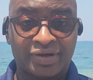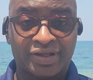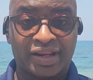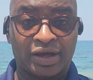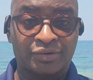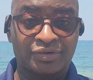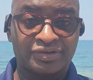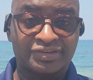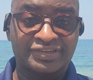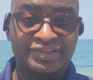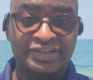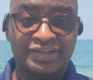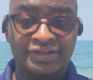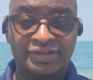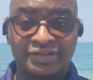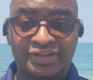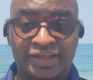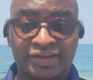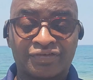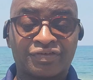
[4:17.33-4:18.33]
and I will
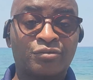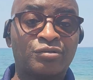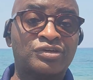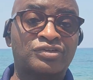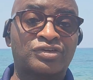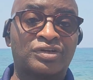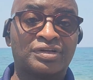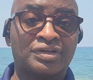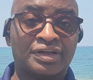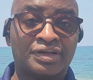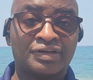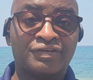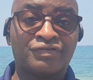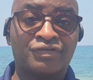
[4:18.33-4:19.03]
see the information in the